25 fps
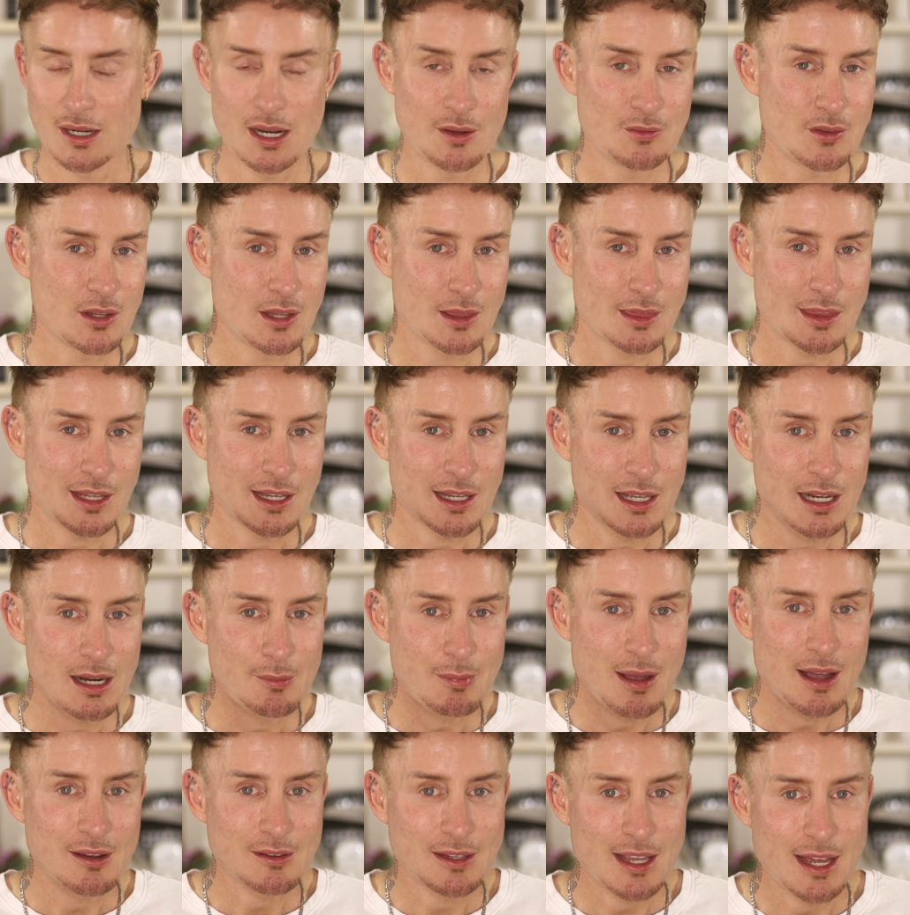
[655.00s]
But if you're thinking
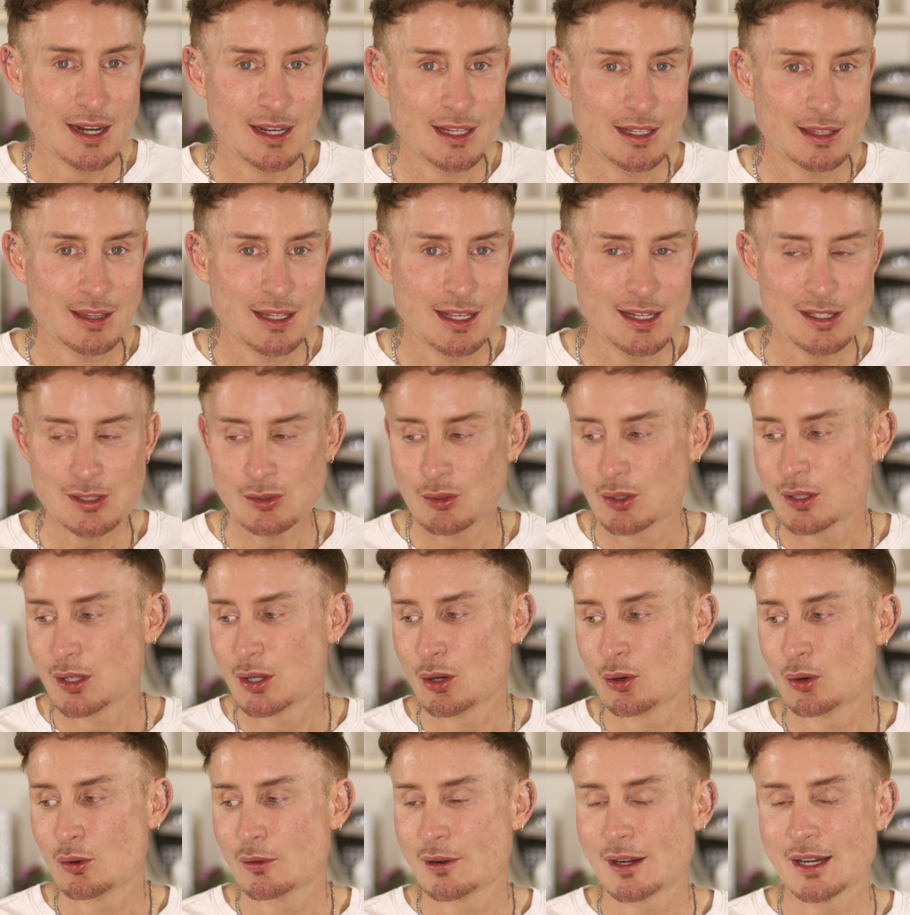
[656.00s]
about getting this, or
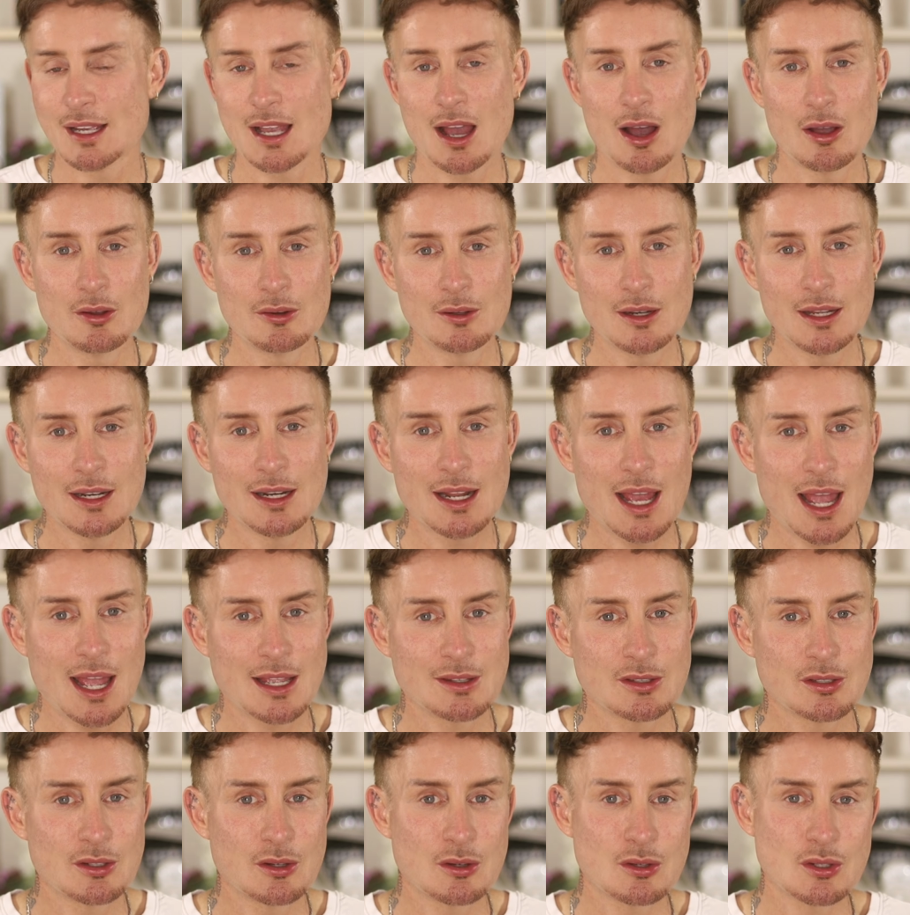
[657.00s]
you already own it
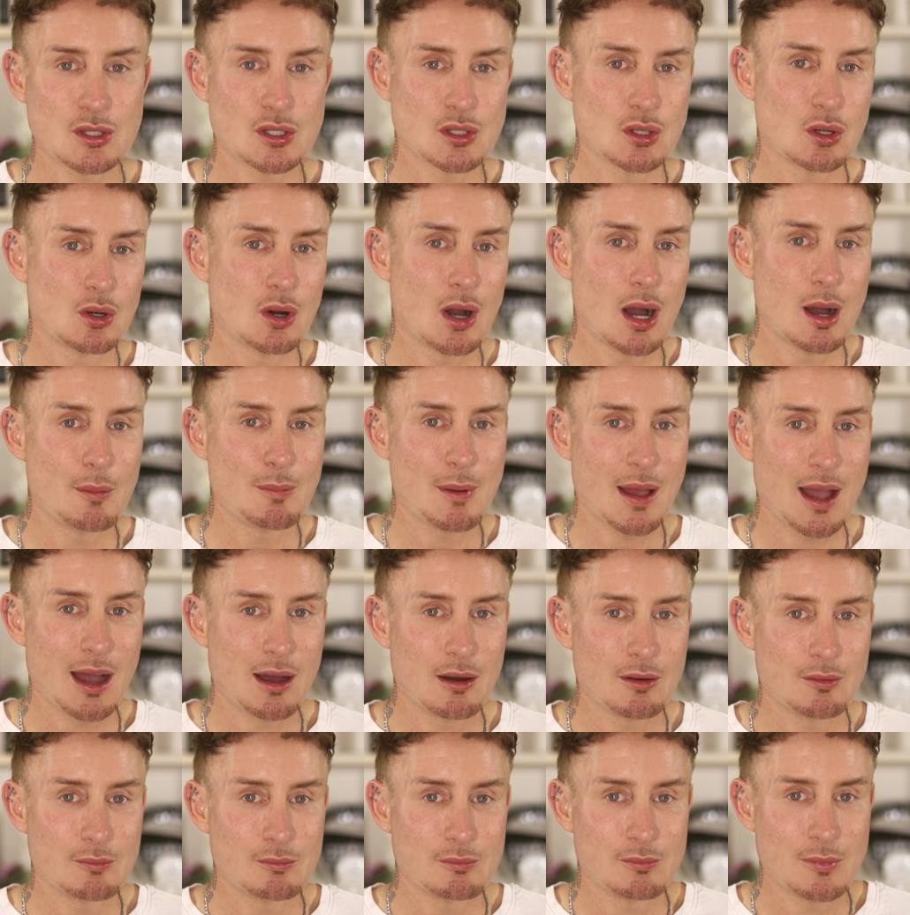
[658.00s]
and you're not sure
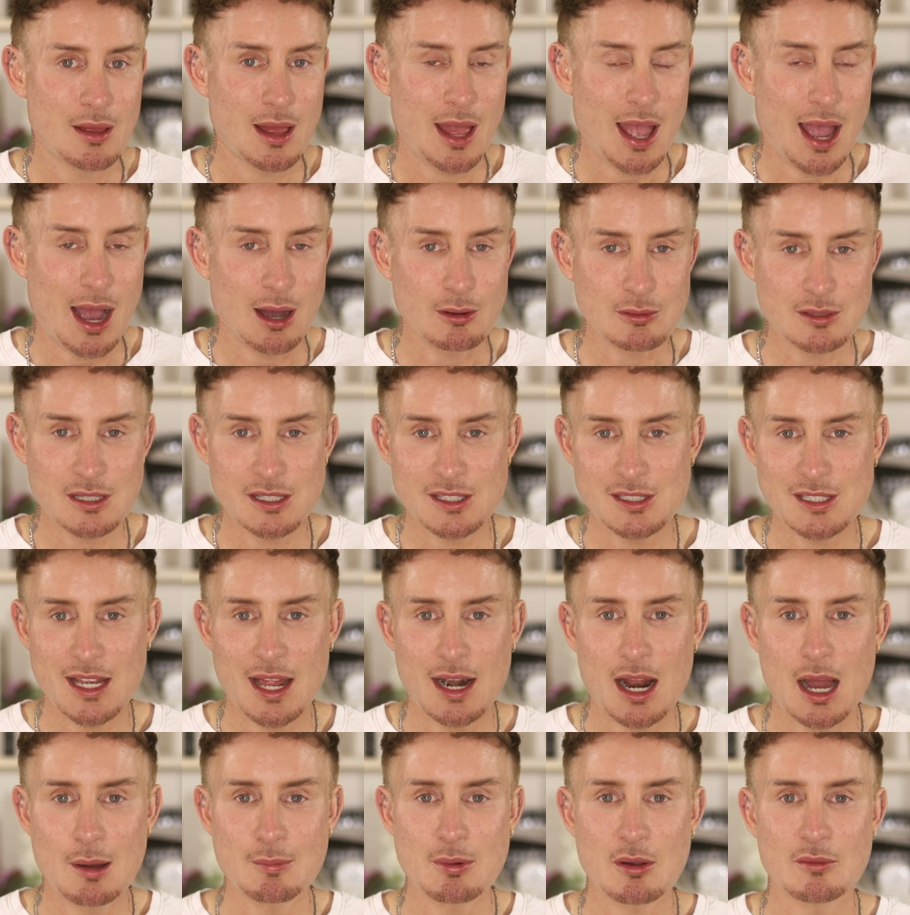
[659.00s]
about how to
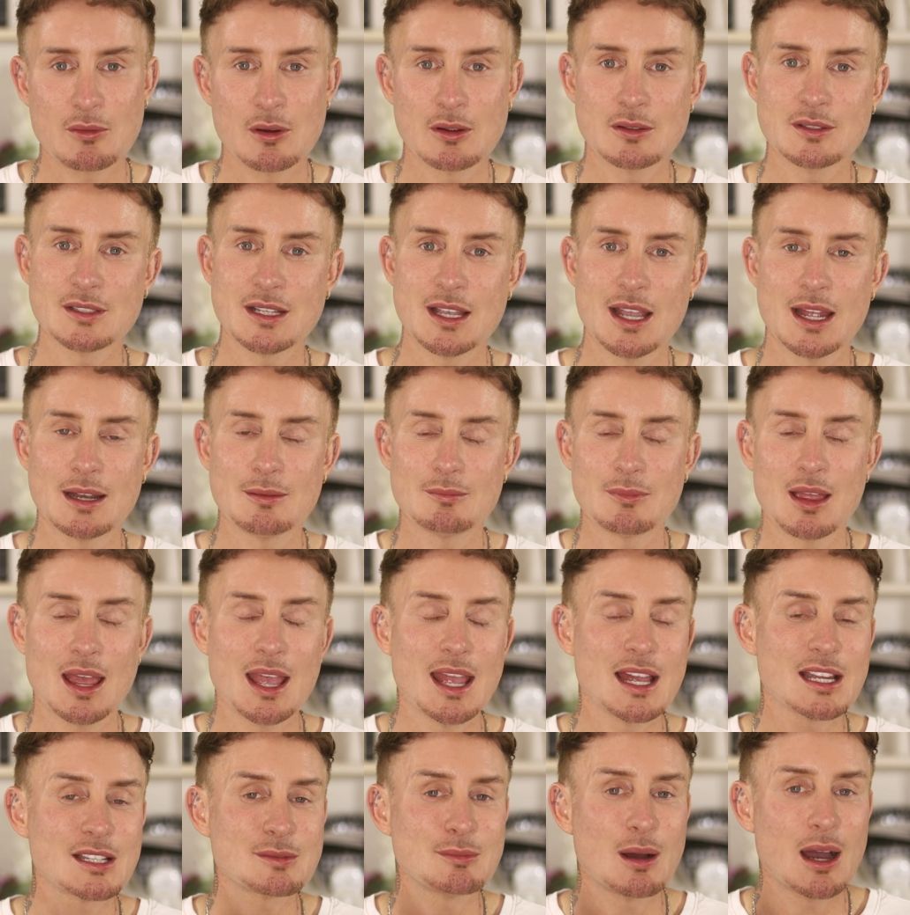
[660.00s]
set up a routine,
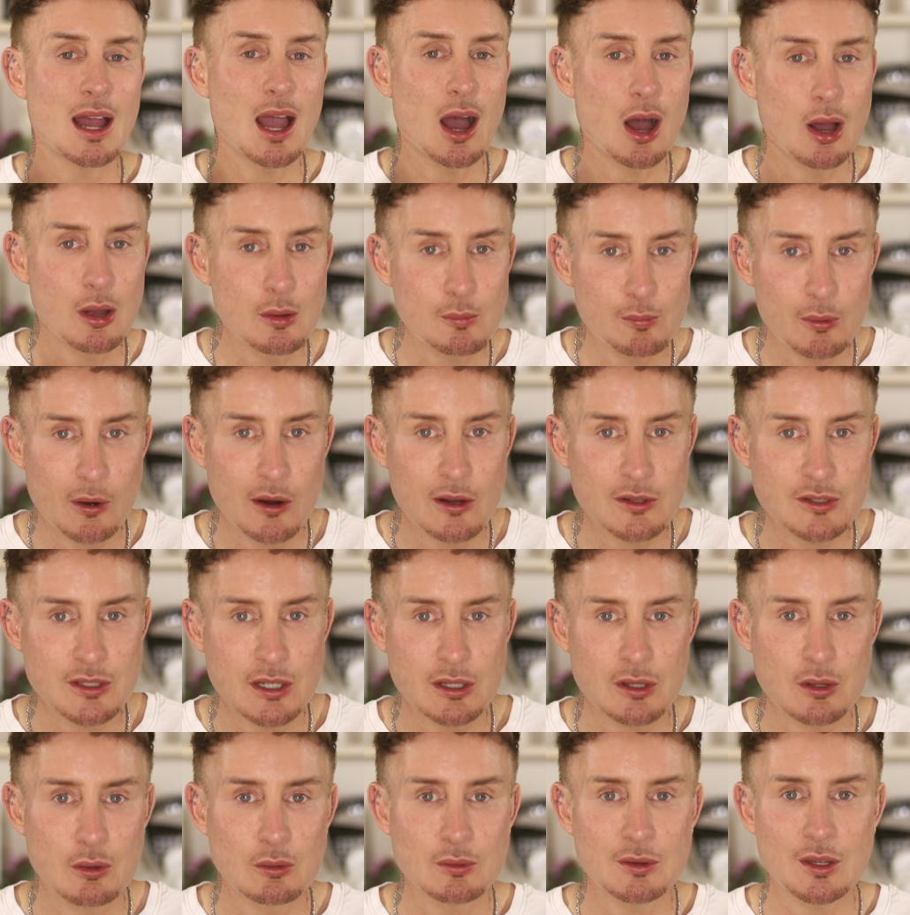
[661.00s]
here's my own
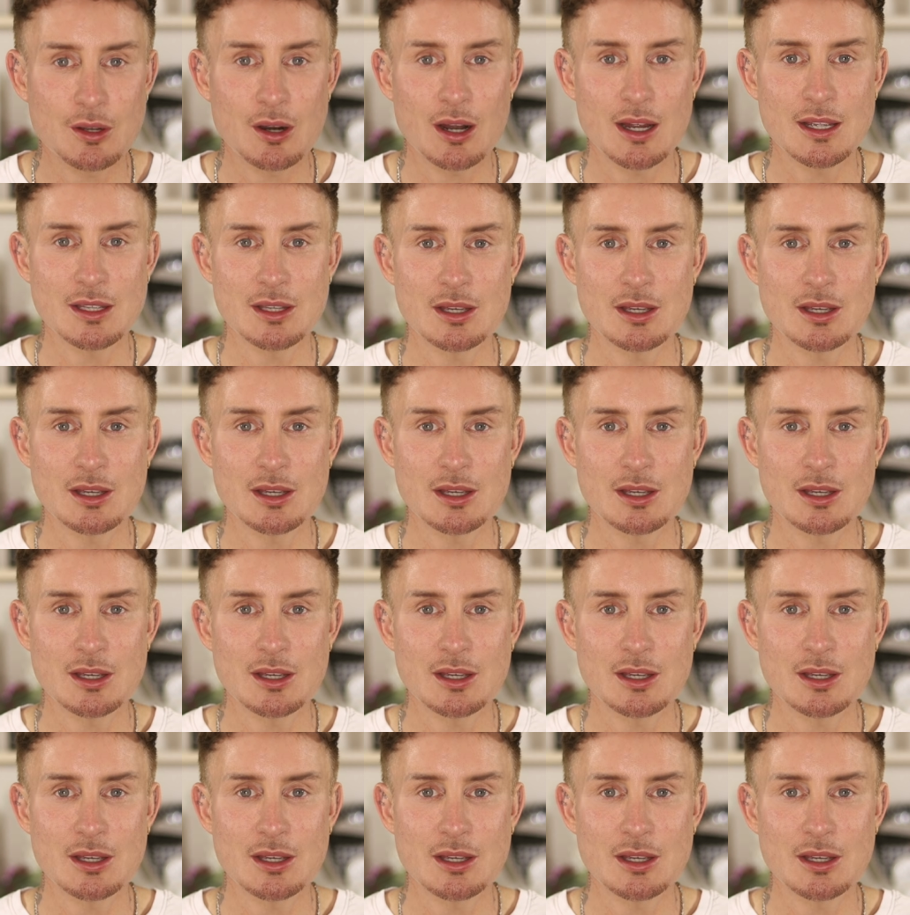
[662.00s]
protocol that I